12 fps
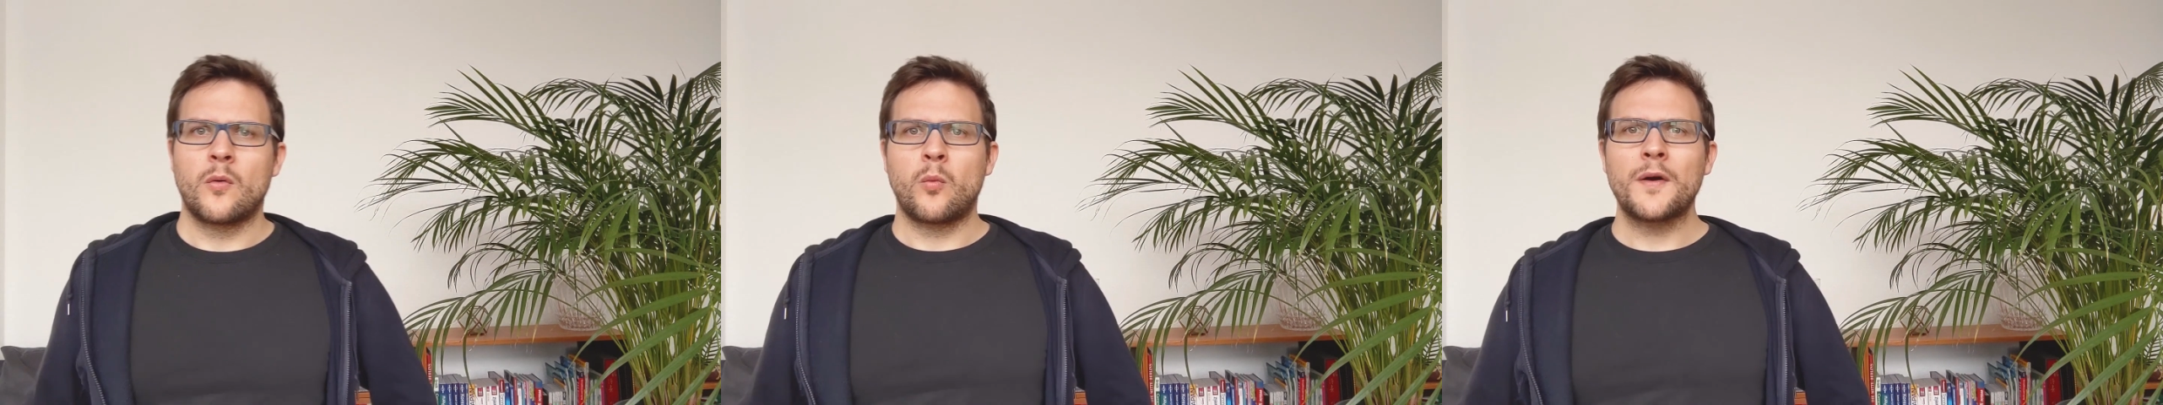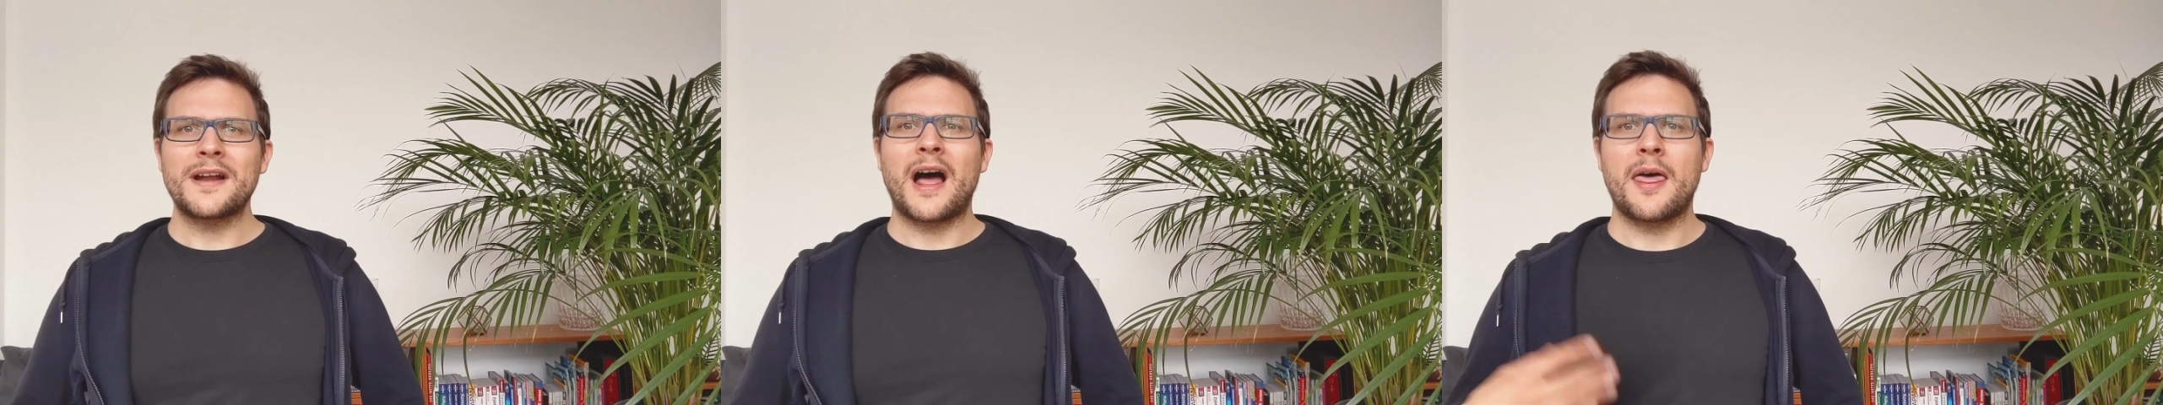
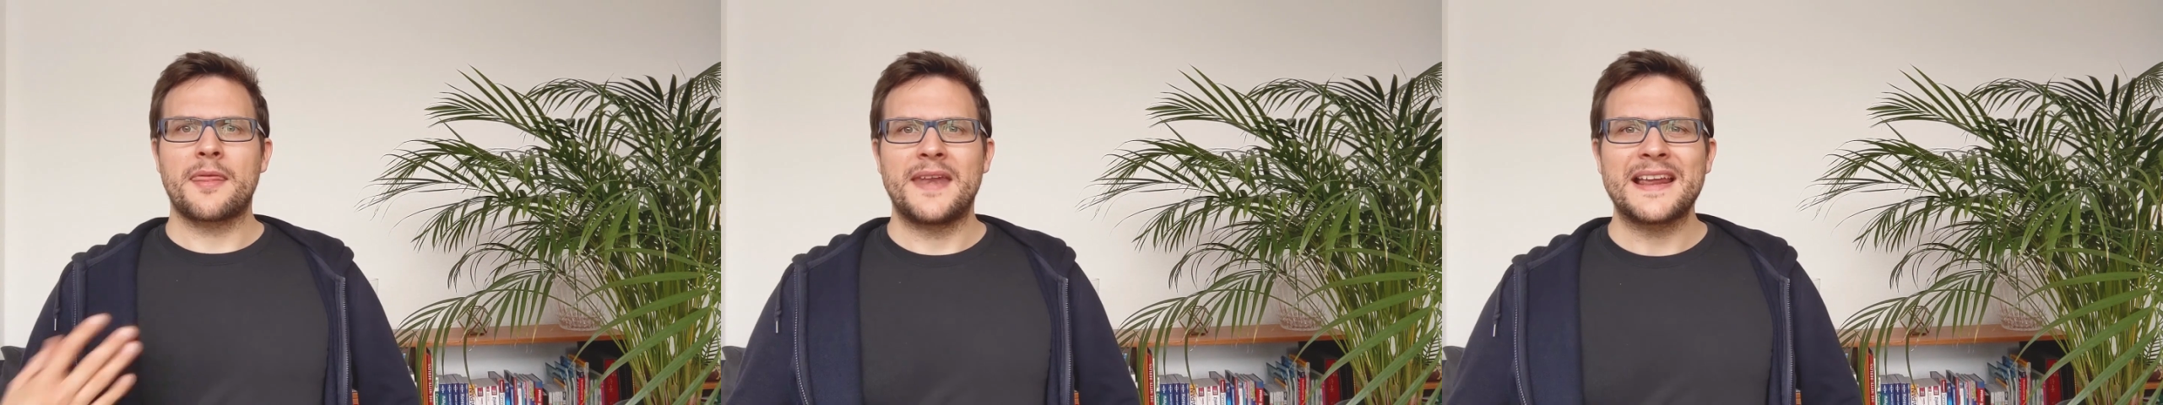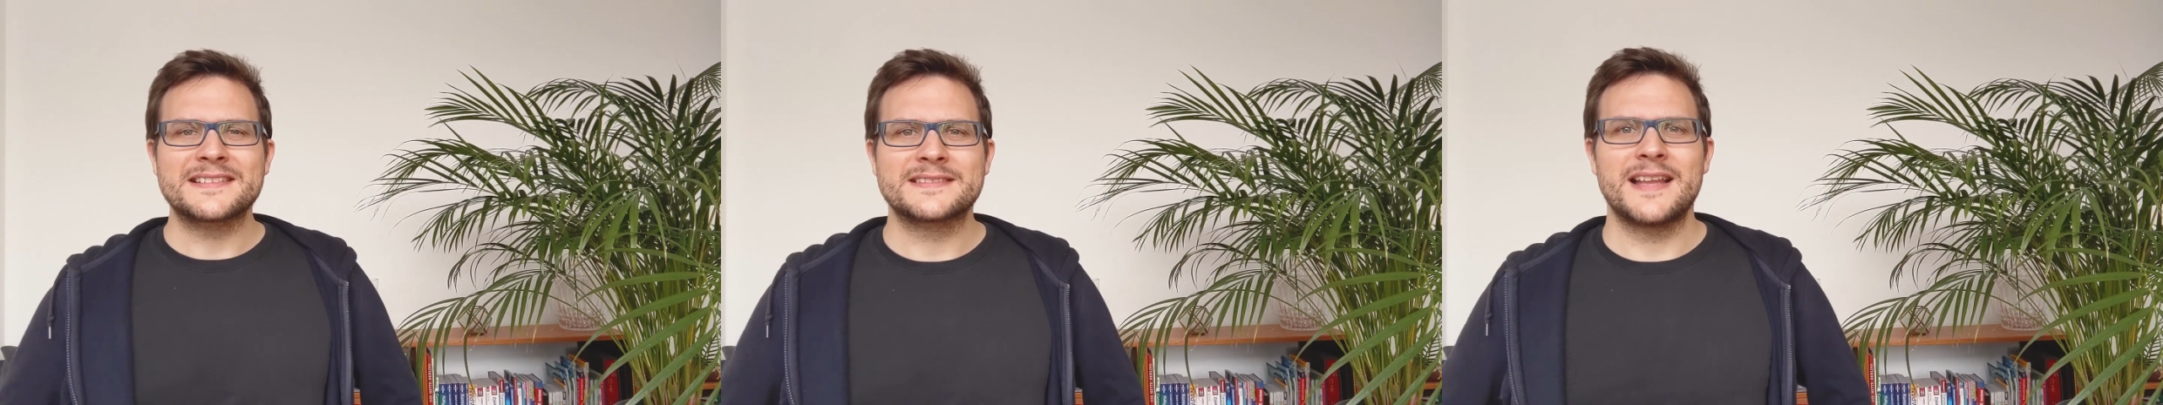What are the
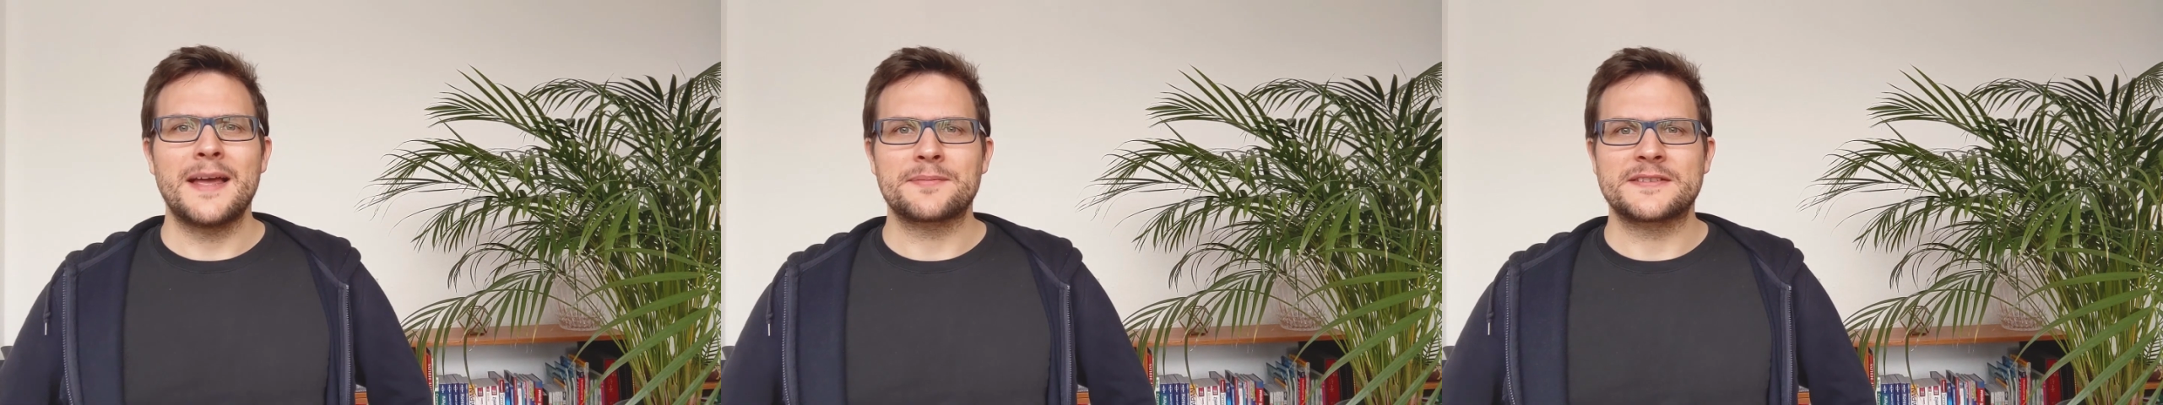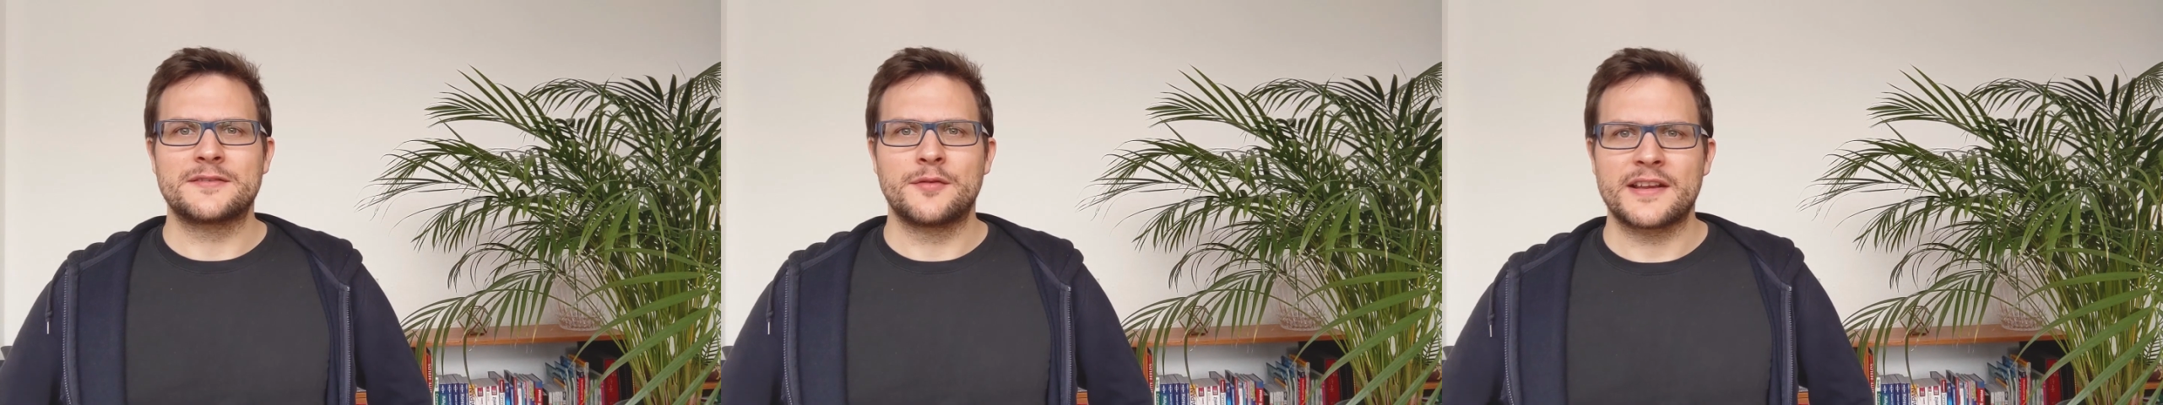next
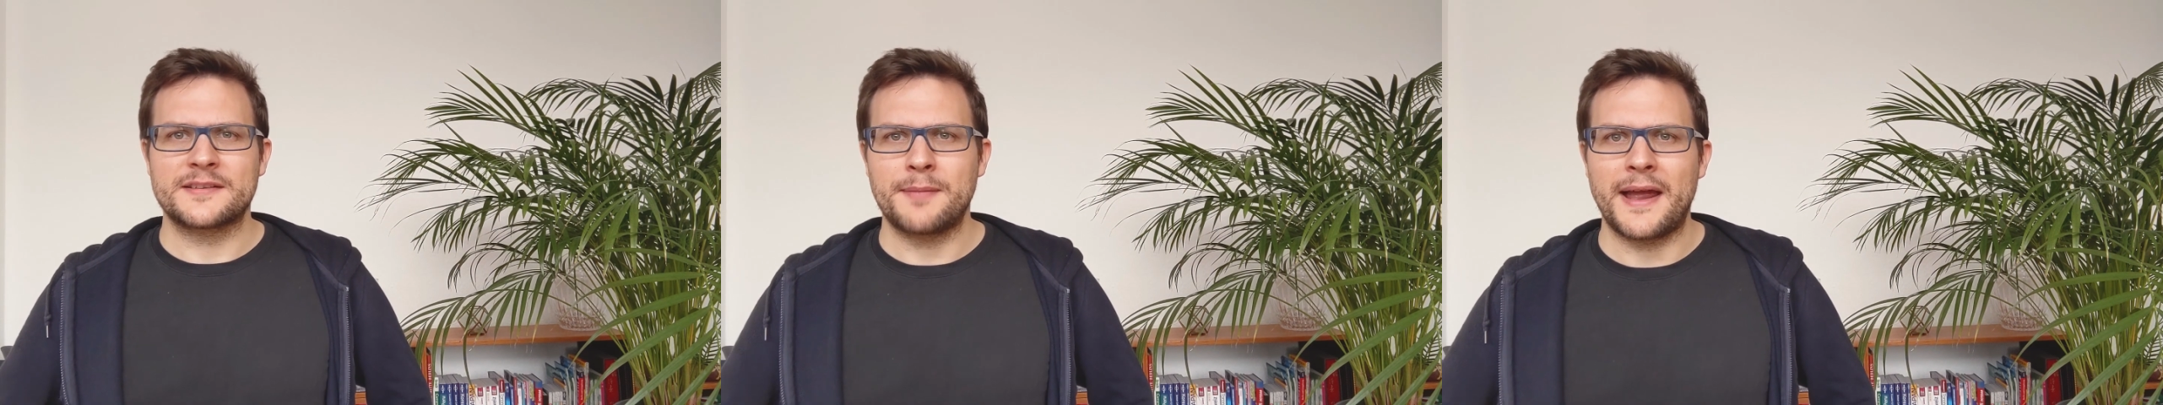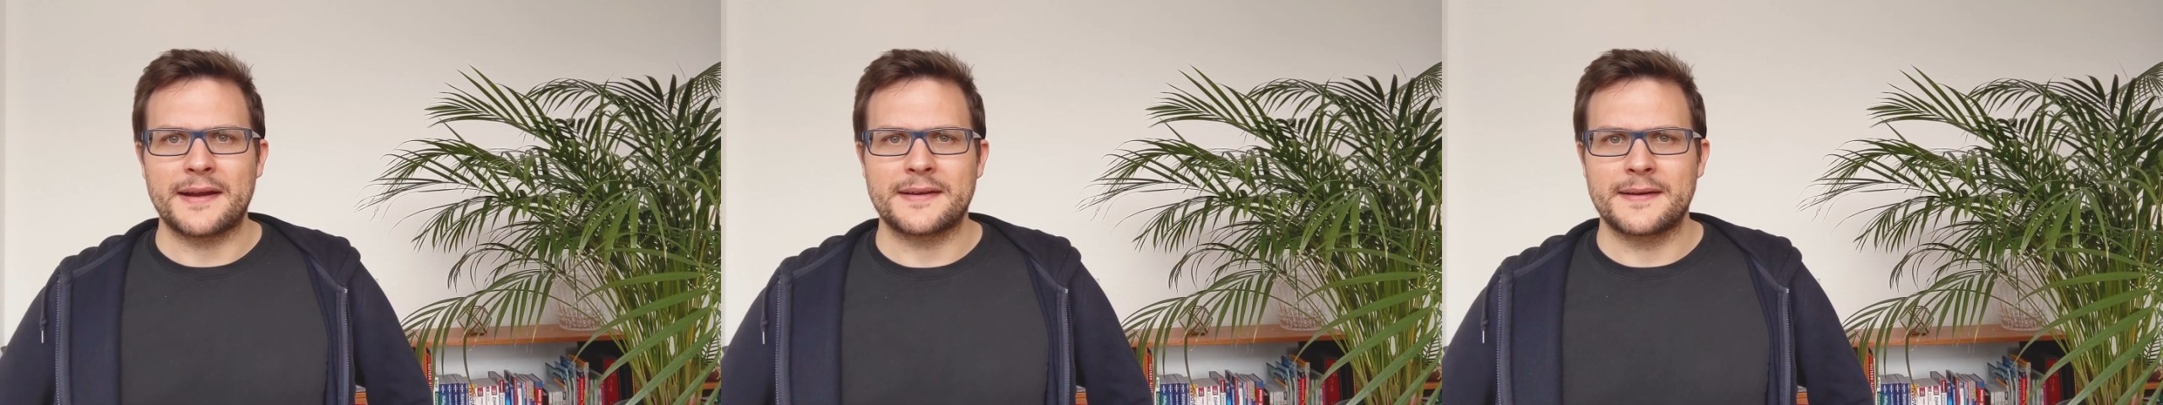steps to
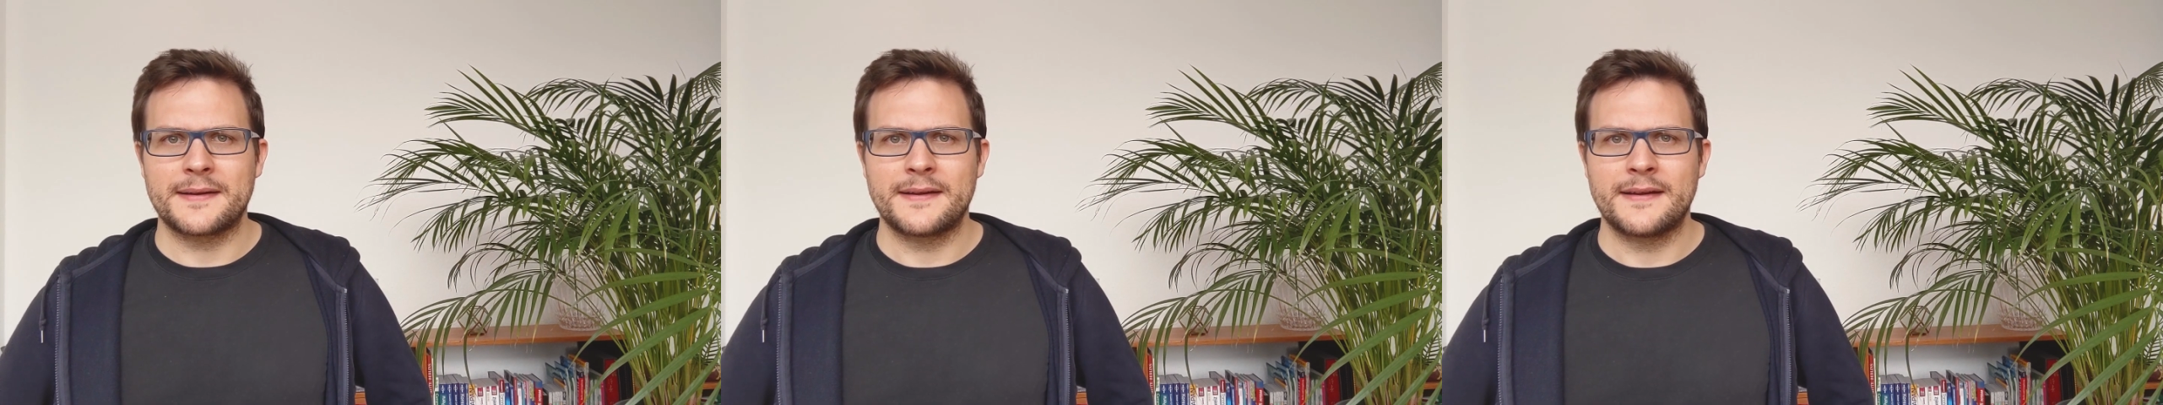expect?